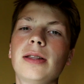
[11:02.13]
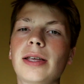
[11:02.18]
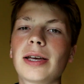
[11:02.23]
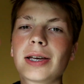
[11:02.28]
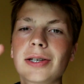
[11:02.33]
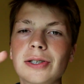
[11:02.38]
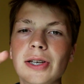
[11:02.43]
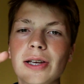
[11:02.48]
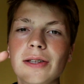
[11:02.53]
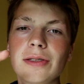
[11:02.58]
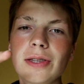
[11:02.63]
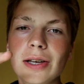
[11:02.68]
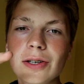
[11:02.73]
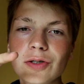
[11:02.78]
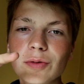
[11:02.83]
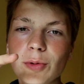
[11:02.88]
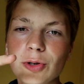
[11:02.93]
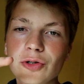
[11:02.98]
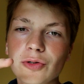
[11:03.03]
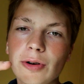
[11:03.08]
like I said, thanks
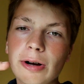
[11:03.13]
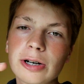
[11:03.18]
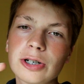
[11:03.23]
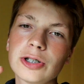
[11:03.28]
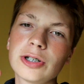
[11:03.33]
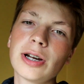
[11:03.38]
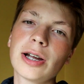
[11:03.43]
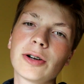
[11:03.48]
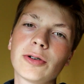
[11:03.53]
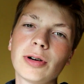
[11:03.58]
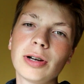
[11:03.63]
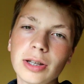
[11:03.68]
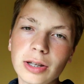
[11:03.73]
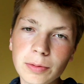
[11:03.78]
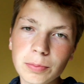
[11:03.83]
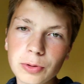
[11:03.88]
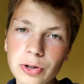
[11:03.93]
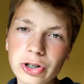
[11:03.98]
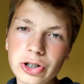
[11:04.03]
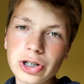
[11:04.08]
so much for watching. I
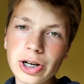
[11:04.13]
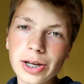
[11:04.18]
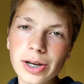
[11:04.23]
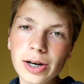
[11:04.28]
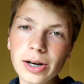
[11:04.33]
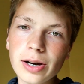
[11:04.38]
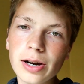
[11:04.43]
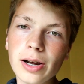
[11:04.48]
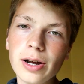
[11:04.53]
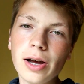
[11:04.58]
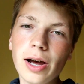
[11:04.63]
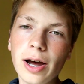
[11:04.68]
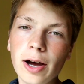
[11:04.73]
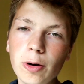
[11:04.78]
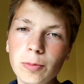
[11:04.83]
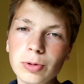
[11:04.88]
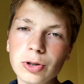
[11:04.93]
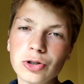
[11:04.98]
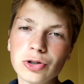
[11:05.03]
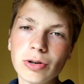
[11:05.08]
greatly appreciate it. I
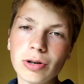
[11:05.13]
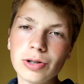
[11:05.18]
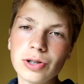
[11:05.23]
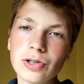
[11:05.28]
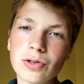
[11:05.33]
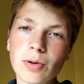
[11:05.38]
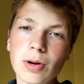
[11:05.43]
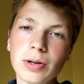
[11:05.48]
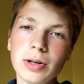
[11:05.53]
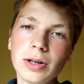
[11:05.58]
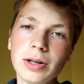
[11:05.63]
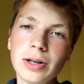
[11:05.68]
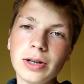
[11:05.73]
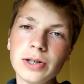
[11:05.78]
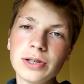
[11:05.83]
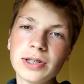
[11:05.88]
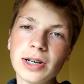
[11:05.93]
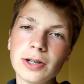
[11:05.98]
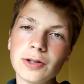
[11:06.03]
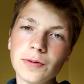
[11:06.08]
hope you enjoyed this one.
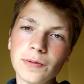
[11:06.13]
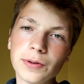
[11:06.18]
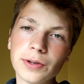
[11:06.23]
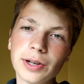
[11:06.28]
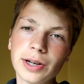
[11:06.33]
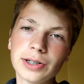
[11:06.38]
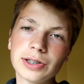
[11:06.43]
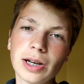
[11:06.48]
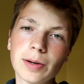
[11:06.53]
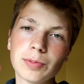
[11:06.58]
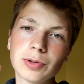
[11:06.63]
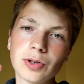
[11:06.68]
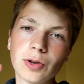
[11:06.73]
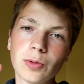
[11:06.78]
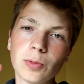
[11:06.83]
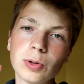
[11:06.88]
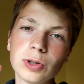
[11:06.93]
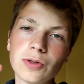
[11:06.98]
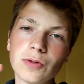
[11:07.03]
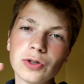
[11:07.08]
Stay tuned for the next episode
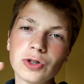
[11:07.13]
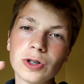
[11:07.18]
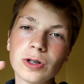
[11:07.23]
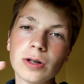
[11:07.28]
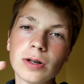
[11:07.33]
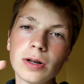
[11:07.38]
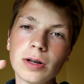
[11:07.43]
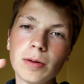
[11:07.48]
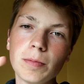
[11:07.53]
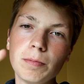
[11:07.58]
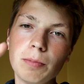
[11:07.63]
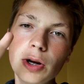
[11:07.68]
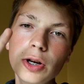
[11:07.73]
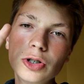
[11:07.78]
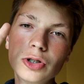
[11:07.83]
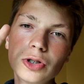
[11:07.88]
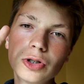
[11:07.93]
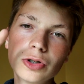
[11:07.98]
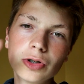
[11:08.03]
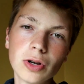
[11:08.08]
of Woods Fishing.
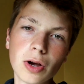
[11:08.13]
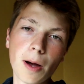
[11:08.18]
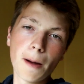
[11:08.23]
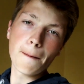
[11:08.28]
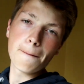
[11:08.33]
Peace.